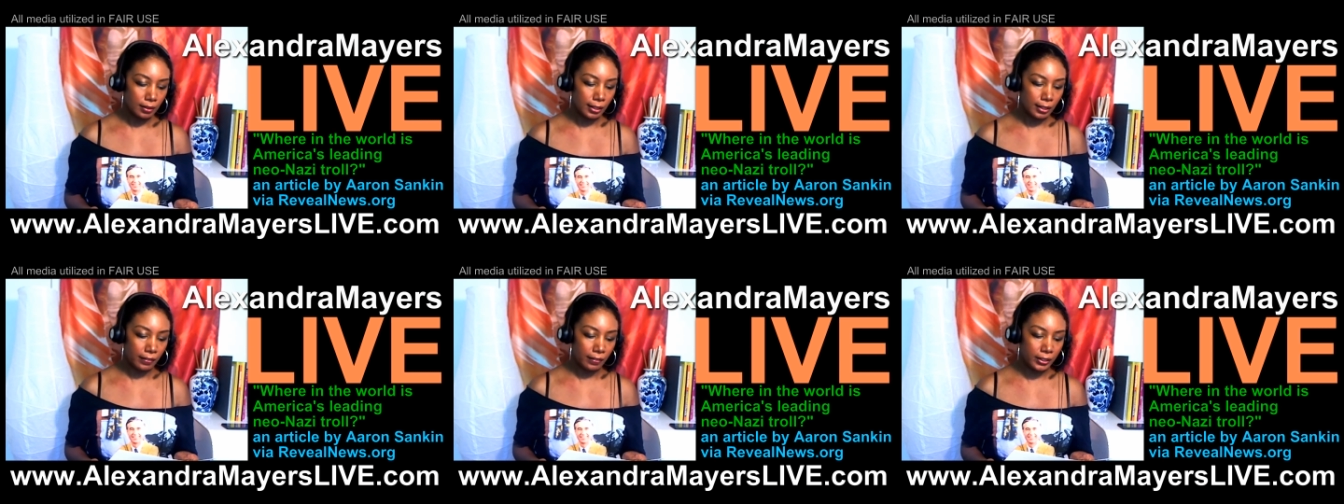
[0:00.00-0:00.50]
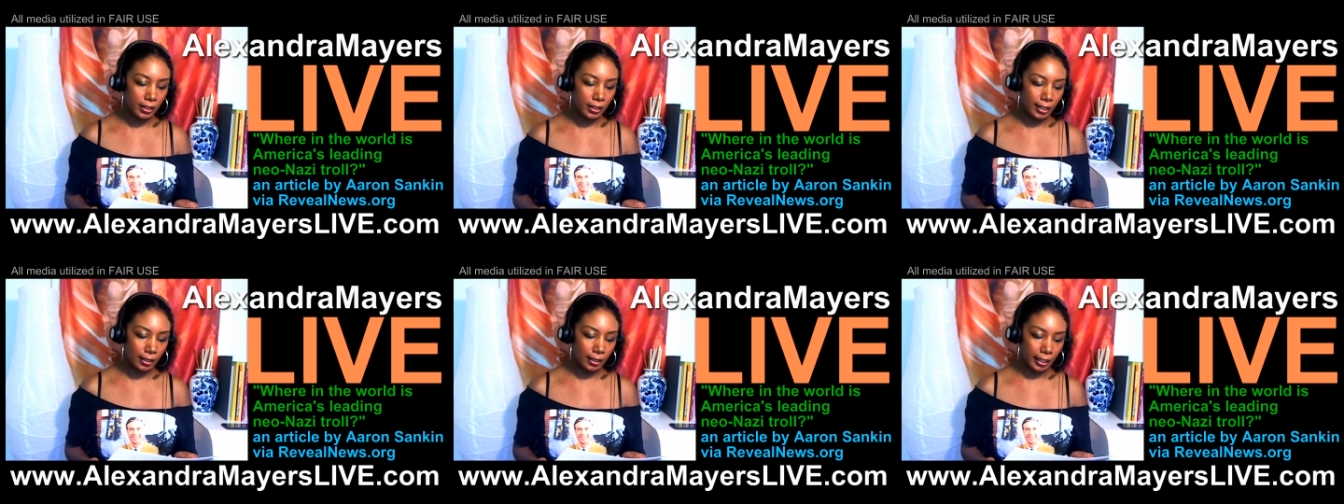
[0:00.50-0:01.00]
David
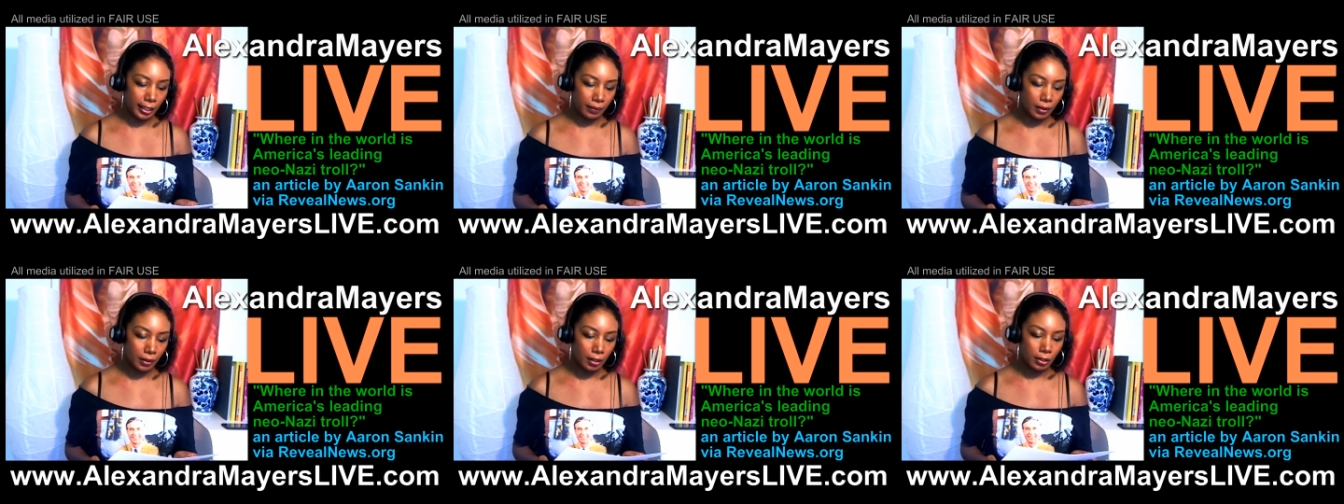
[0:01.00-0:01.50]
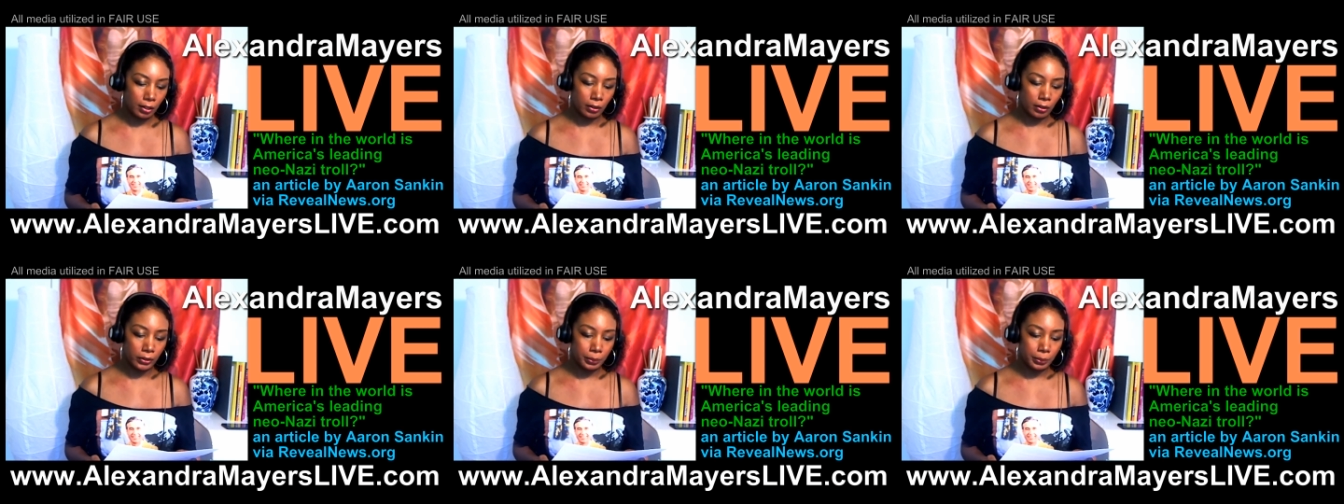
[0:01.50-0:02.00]
Dinelli, the
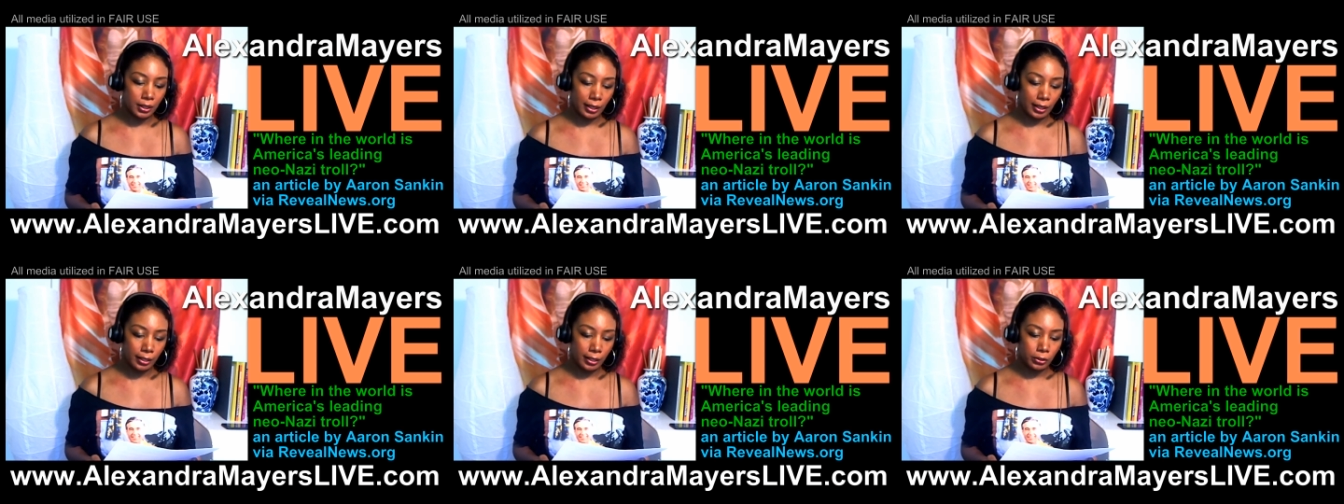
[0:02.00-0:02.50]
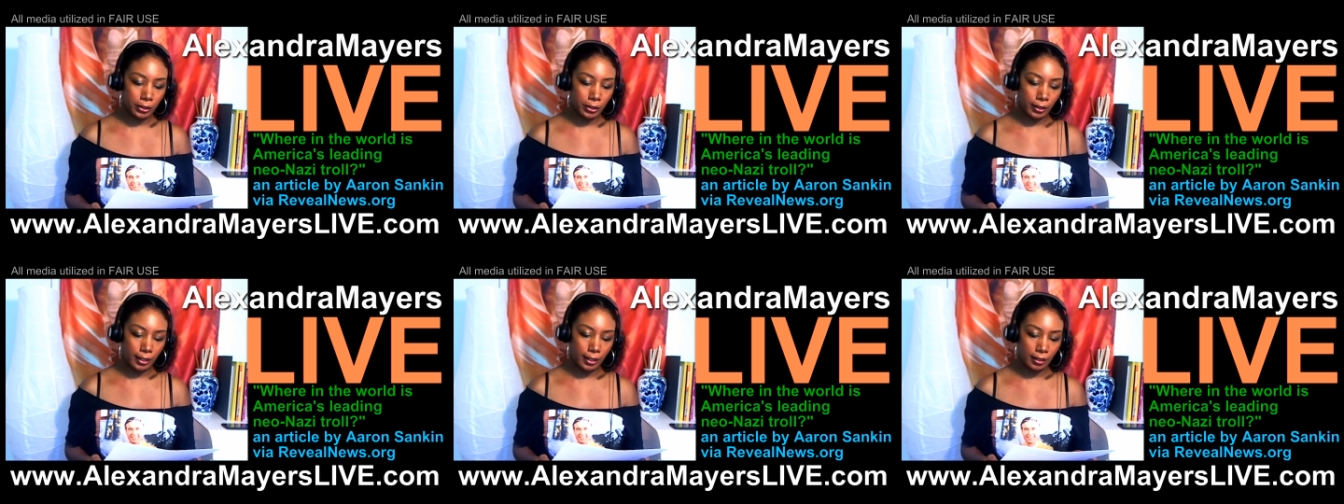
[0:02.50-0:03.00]
group's lead
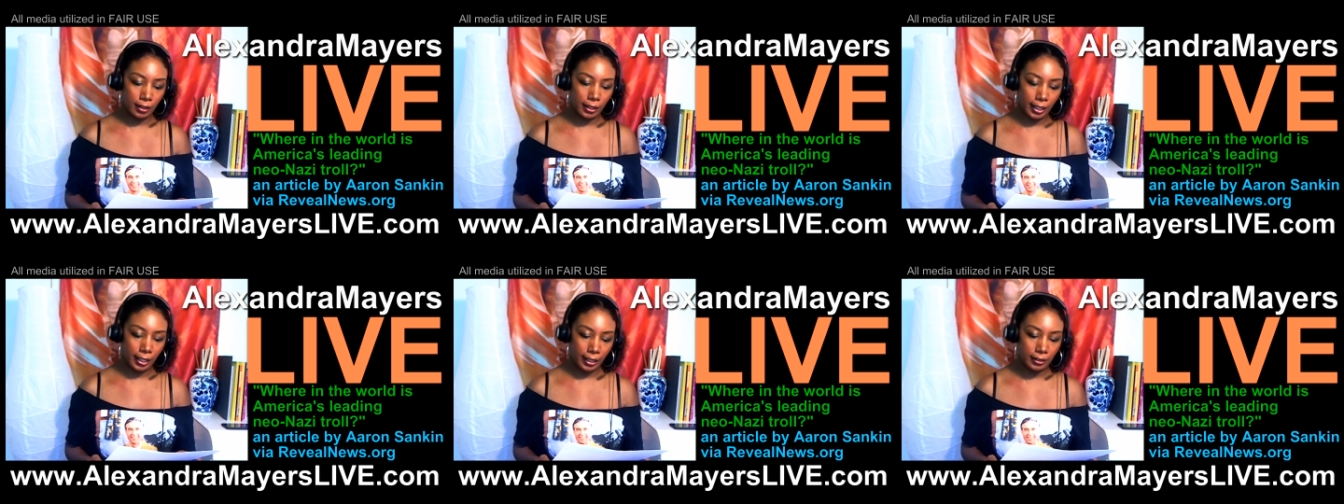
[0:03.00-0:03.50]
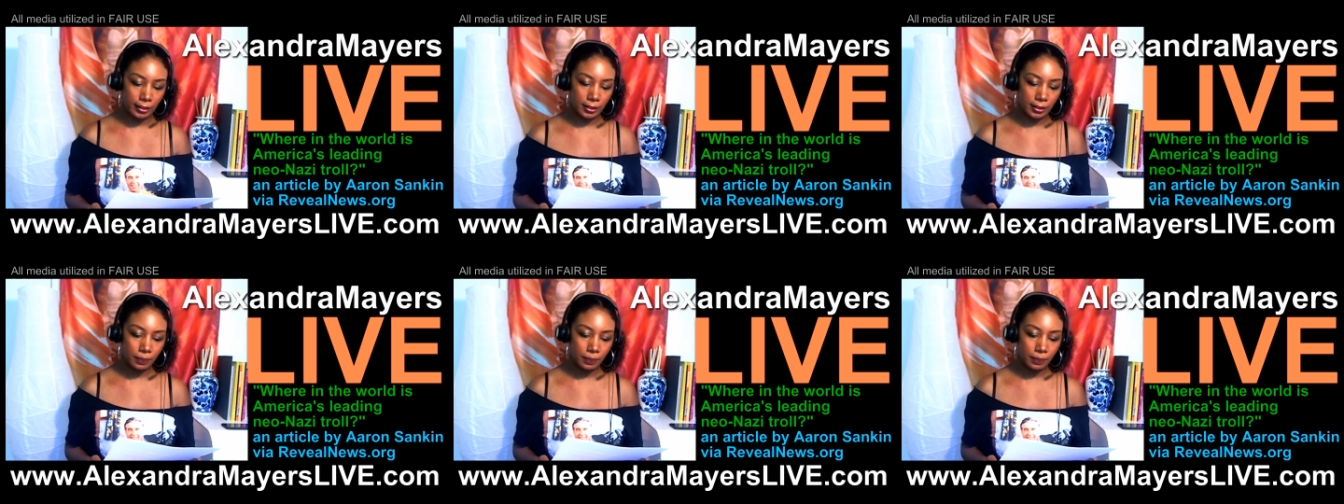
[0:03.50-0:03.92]
attorney on the case,